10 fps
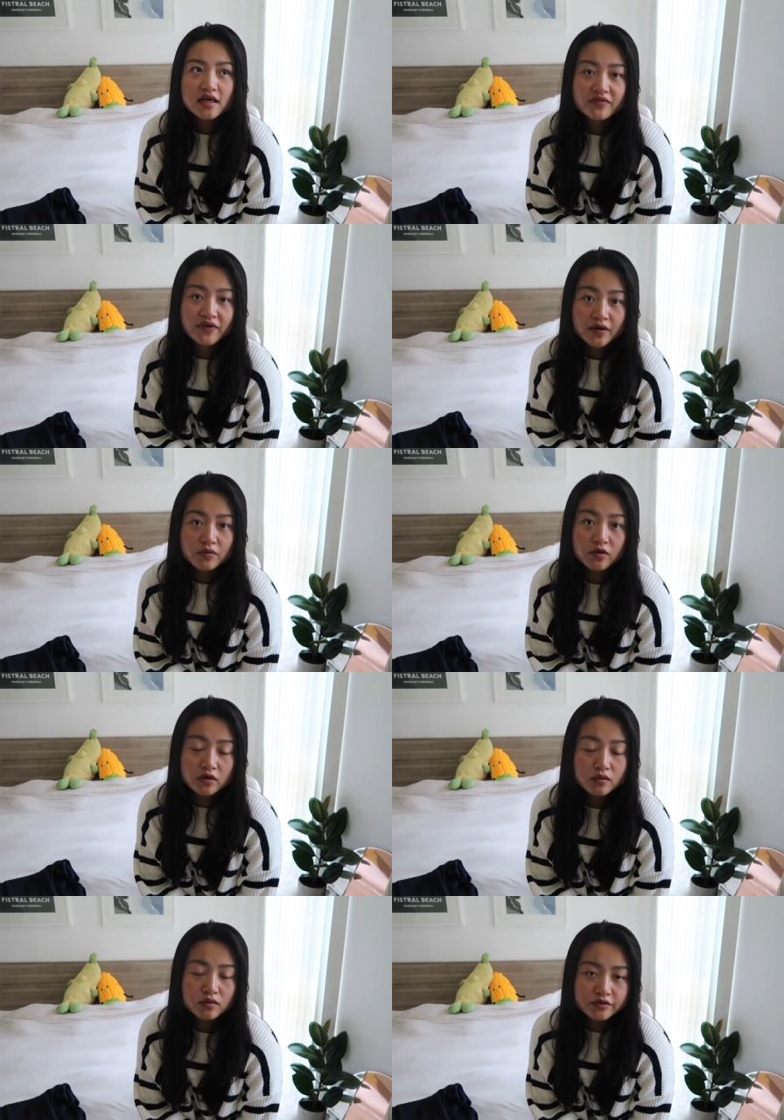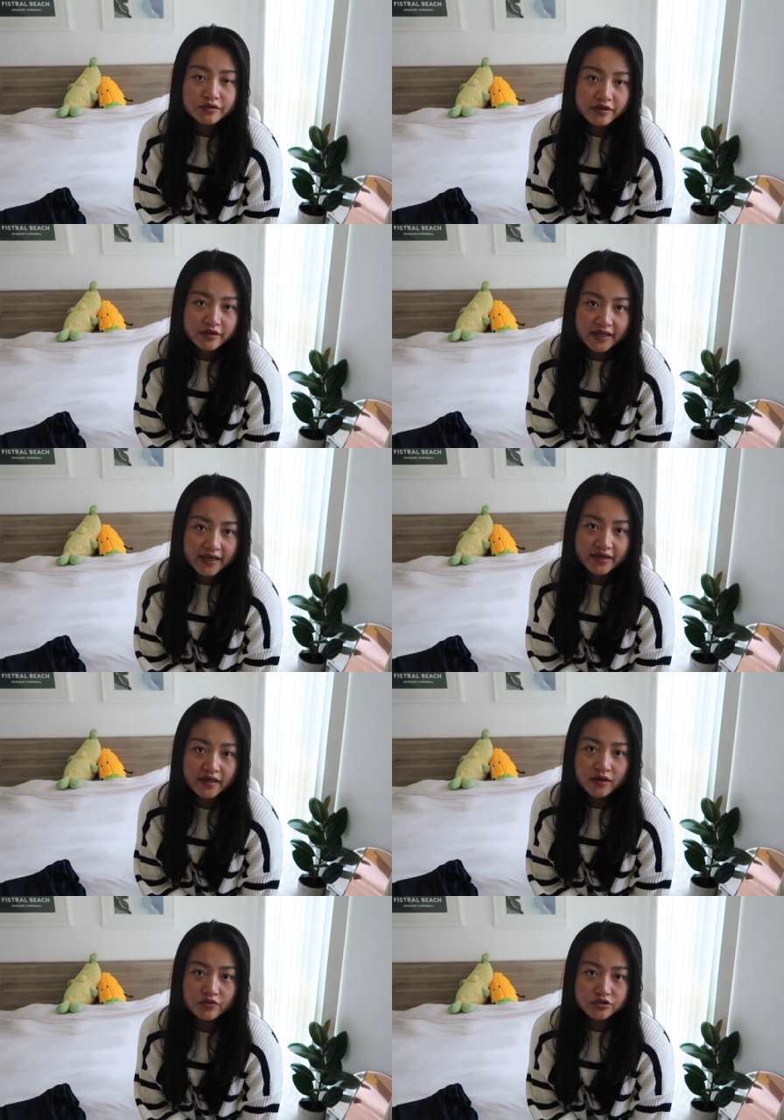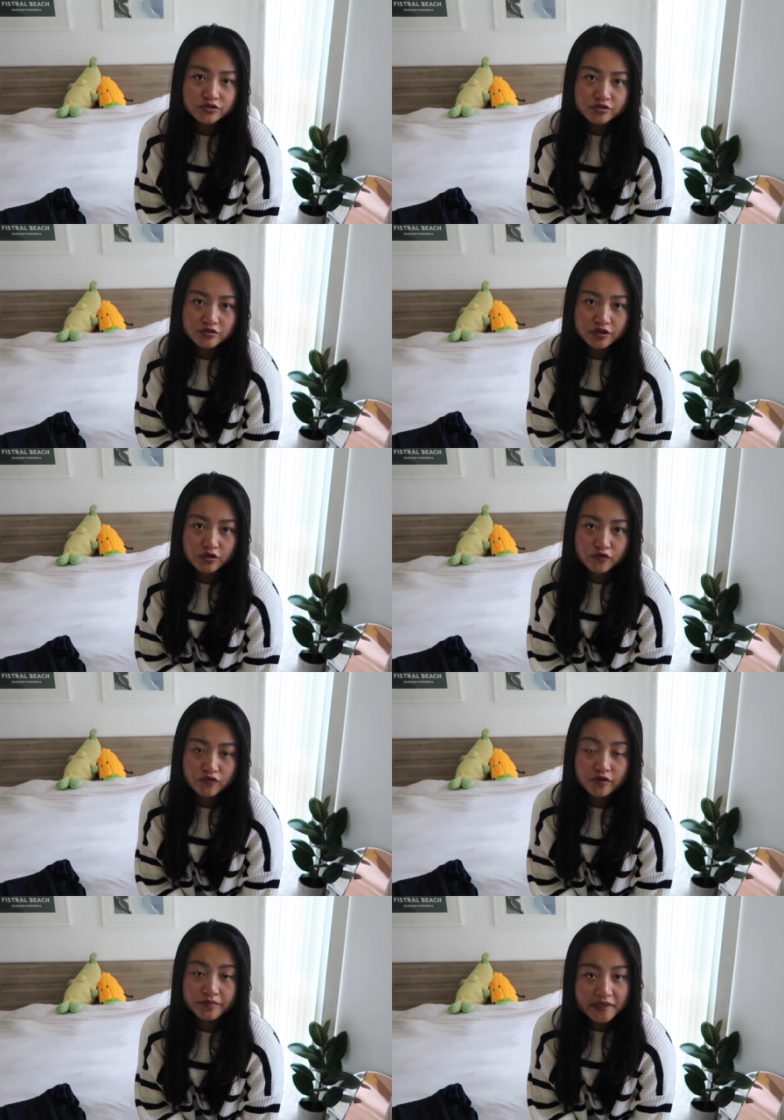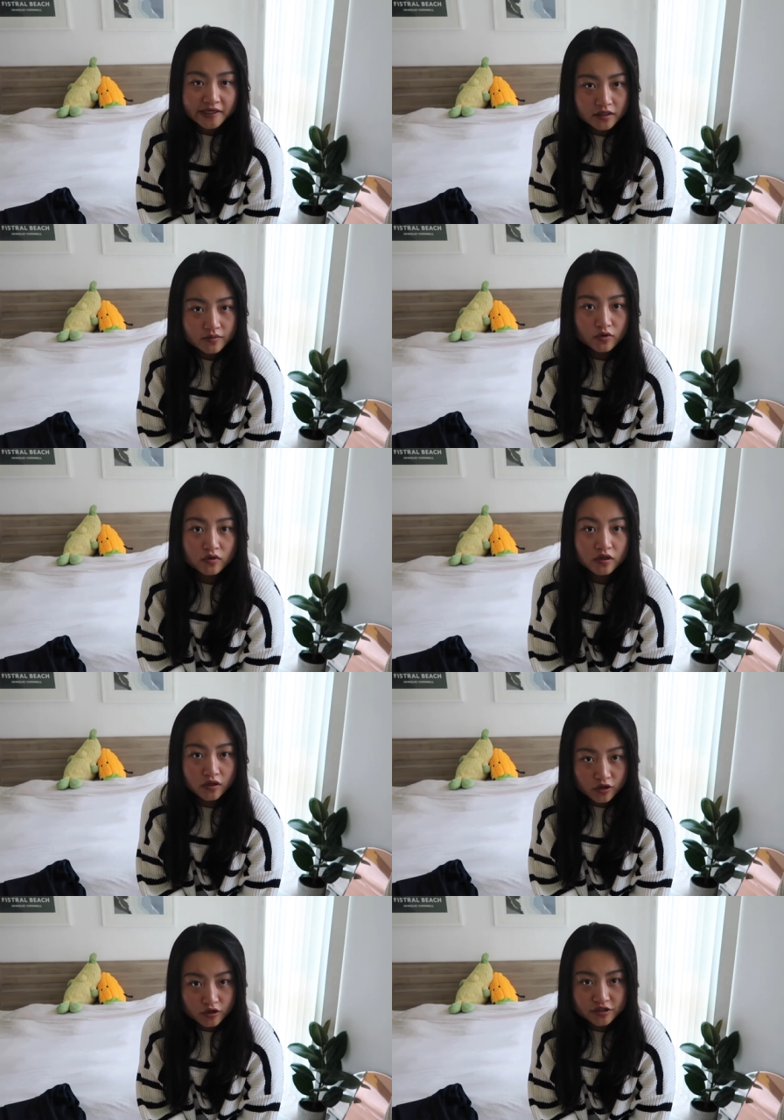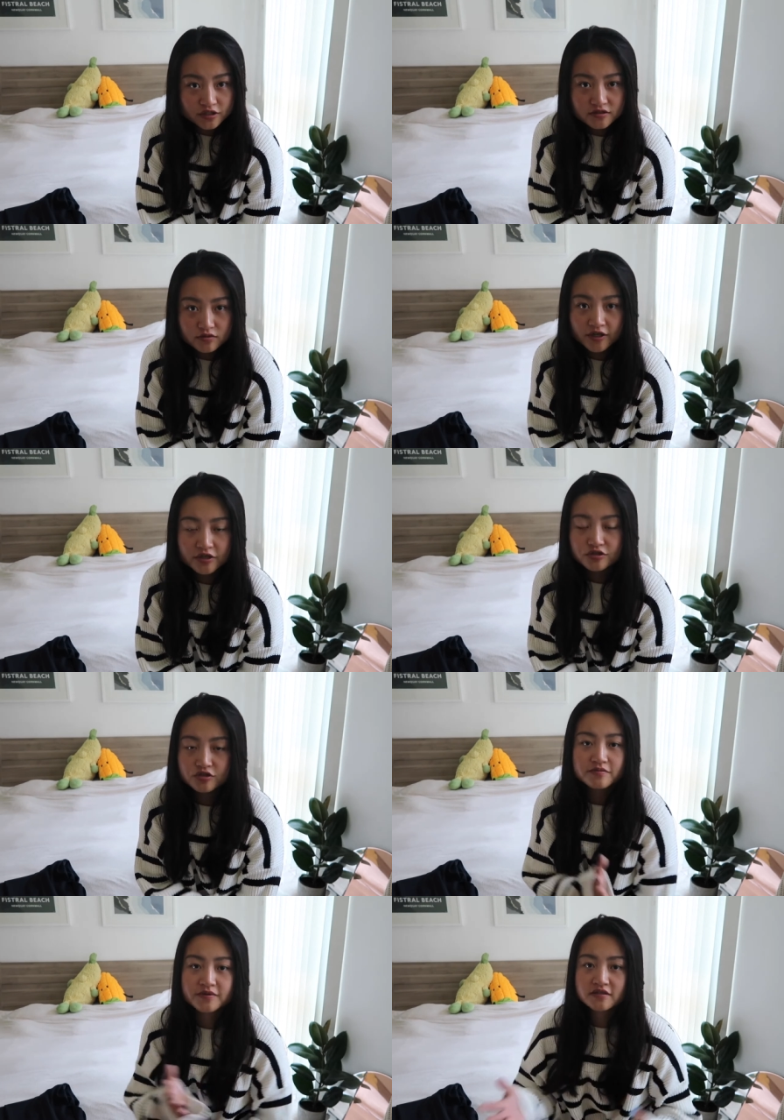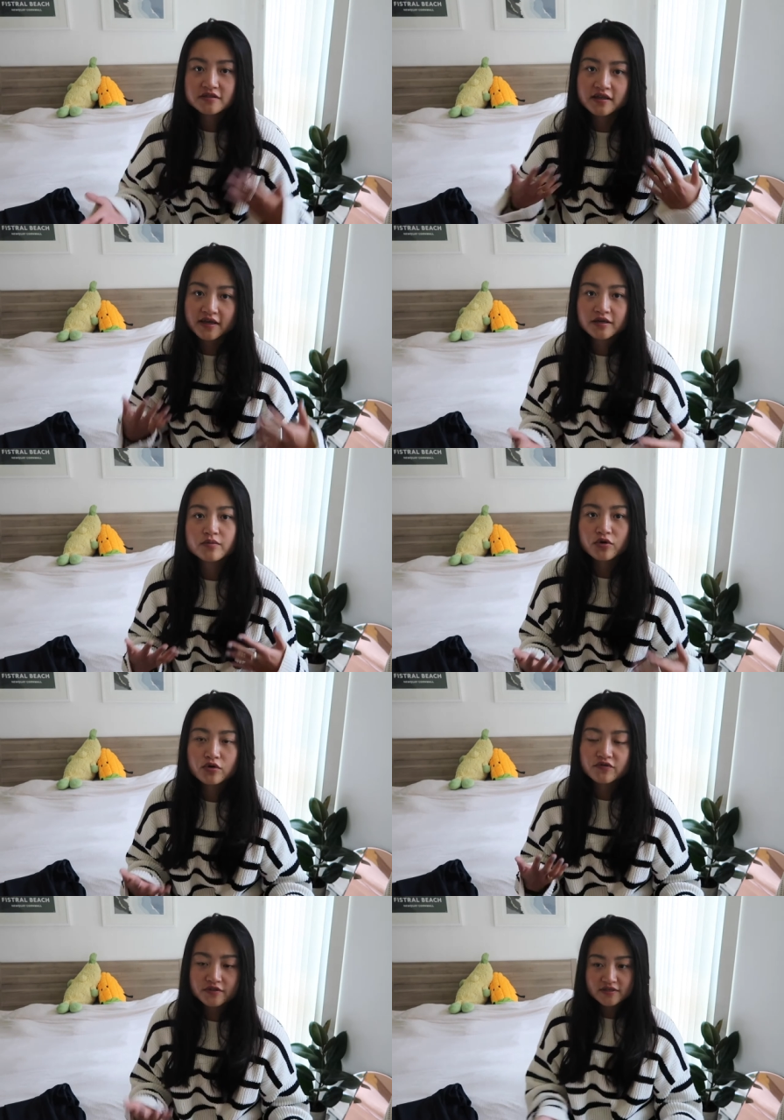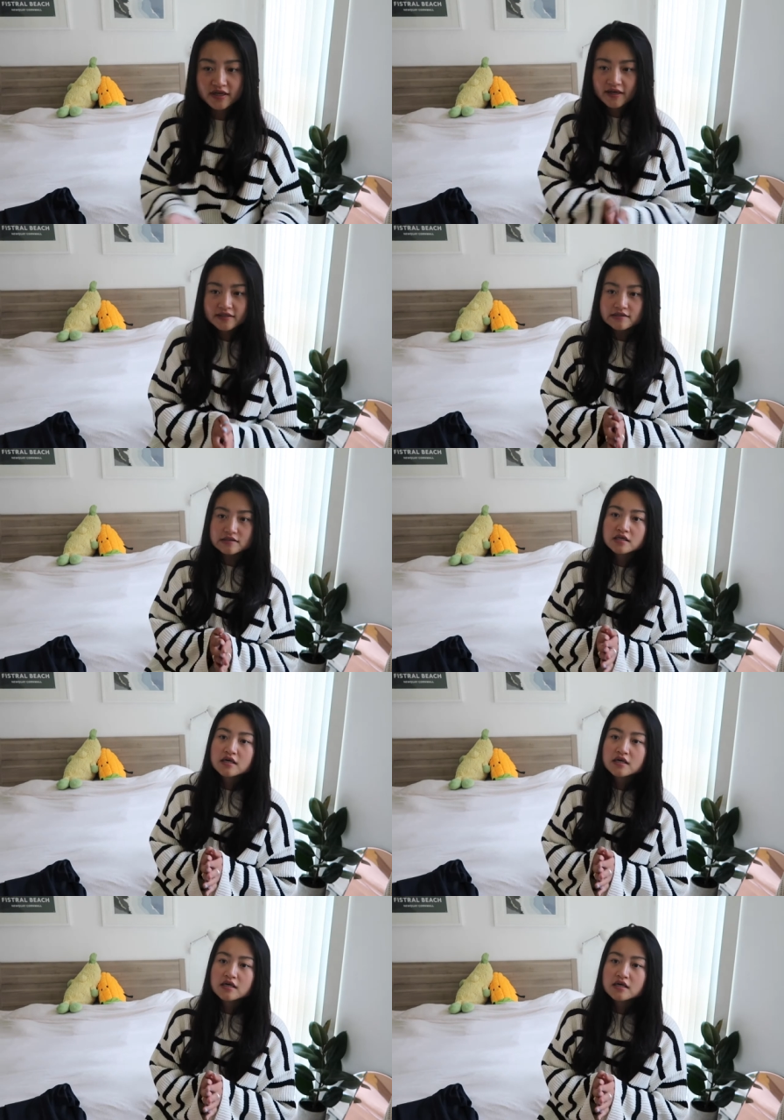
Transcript: If I were ordering online, I would usually go for a medium or a large in sweaters just because I like it more oversized.